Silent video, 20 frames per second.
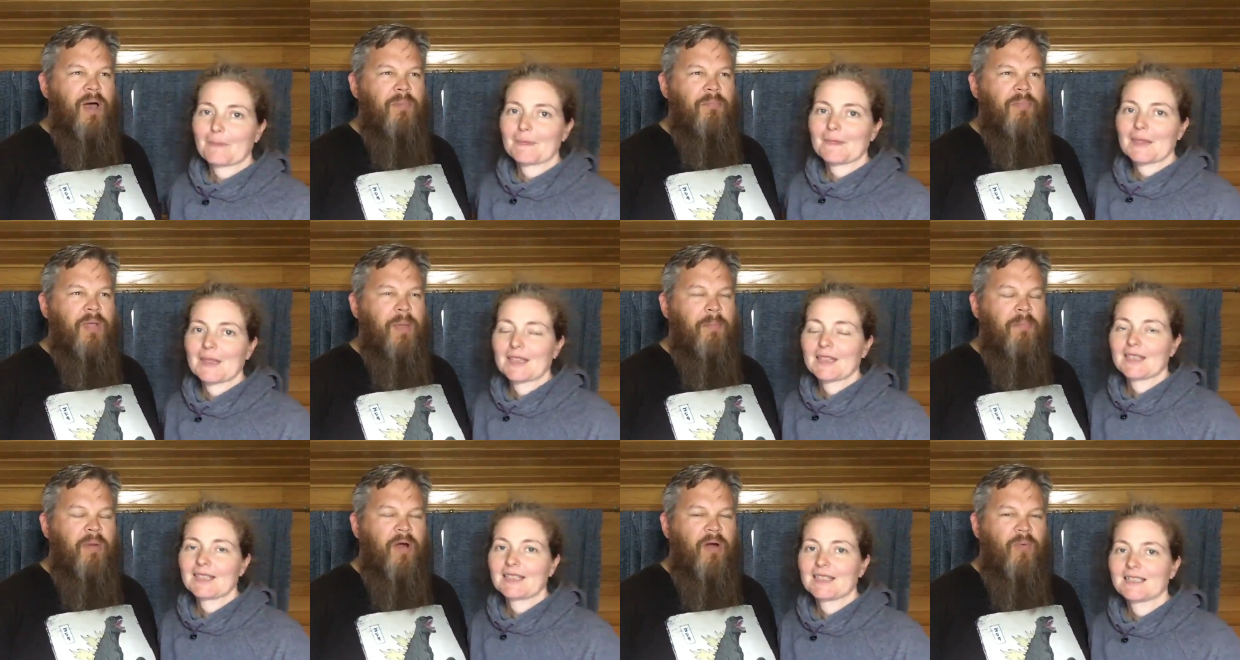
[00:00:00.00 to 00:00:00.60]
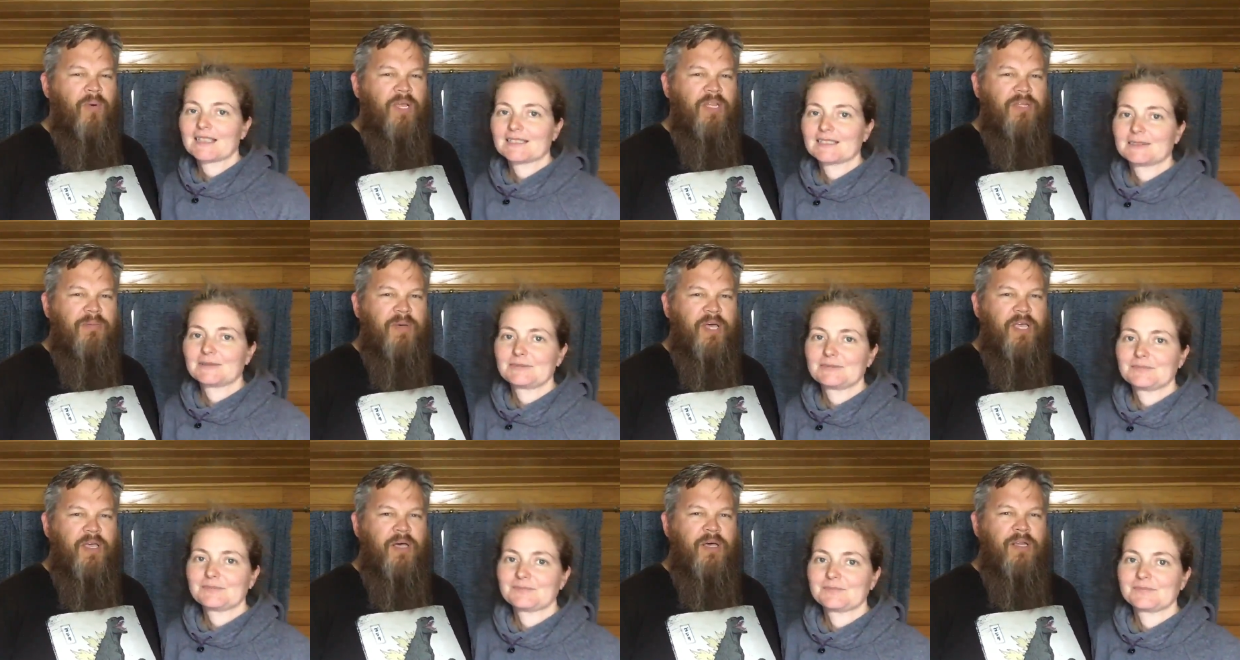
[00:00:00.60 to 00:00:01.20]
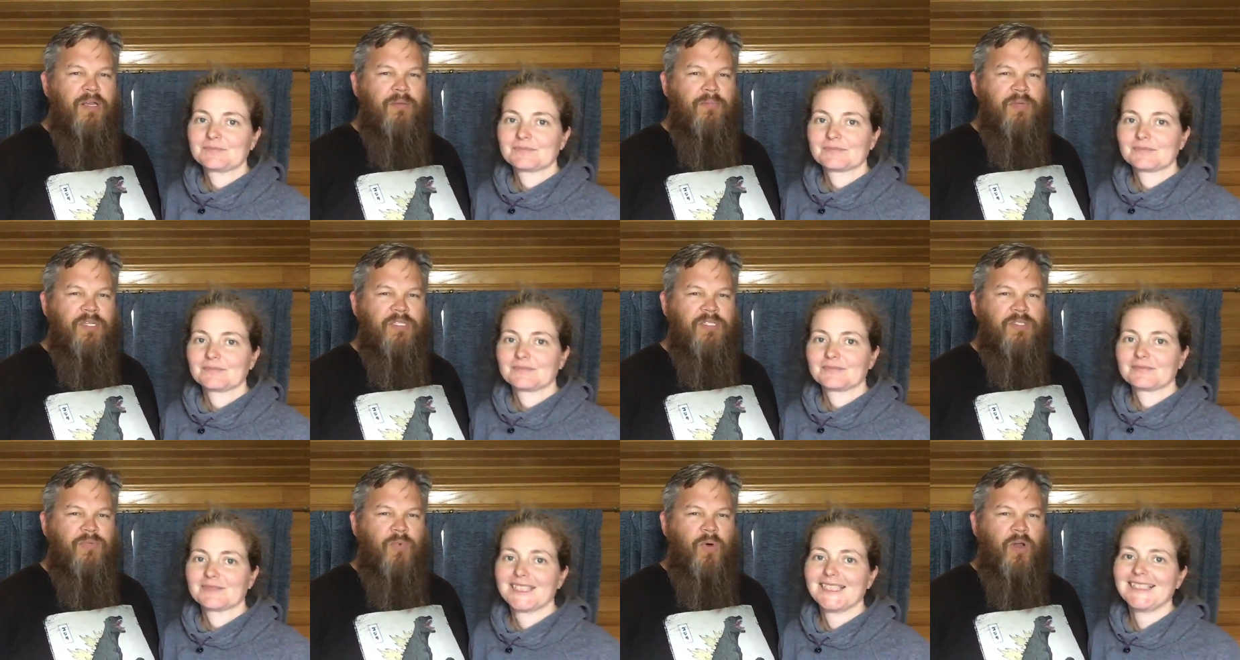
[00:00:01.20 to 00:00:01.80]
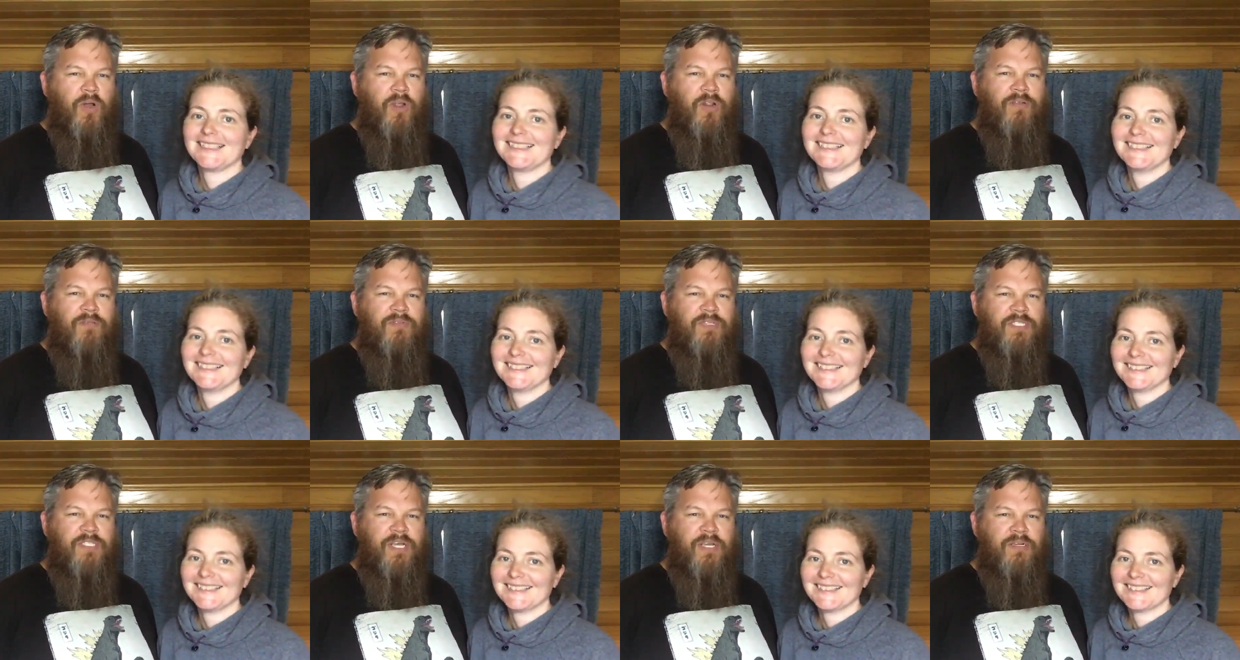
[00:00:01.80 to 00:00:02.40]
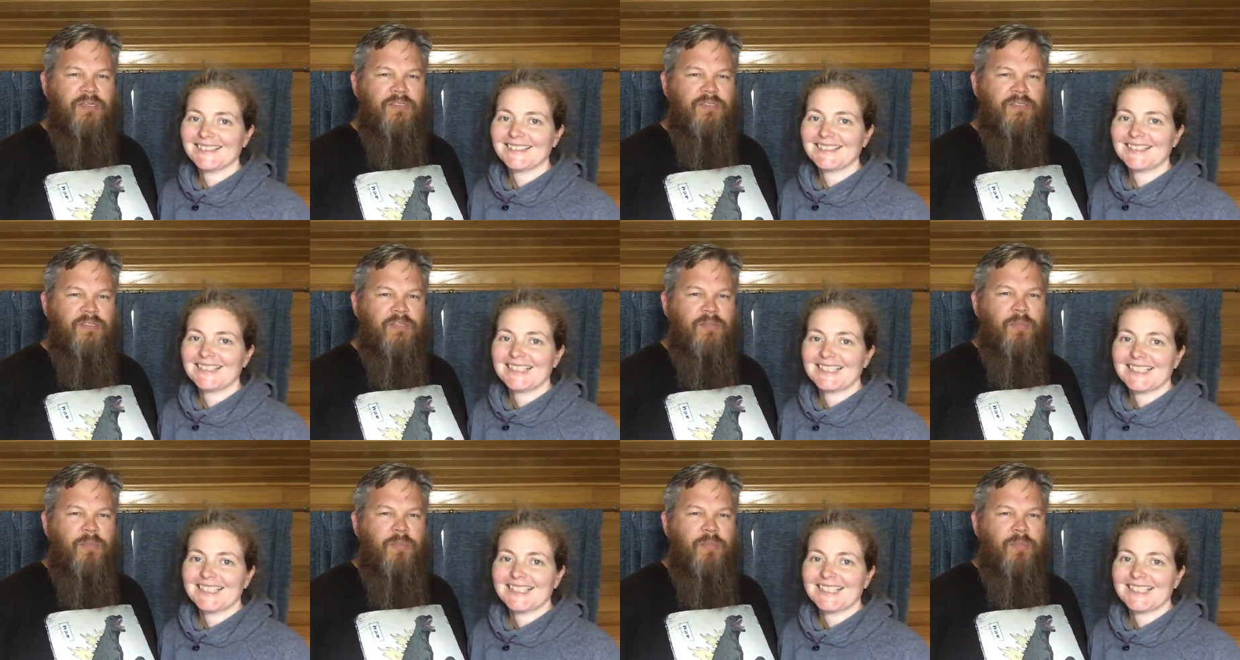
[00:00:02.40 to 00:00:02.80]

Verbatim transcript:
Speaker 1: I'm like partway to my condiments when all of a sudden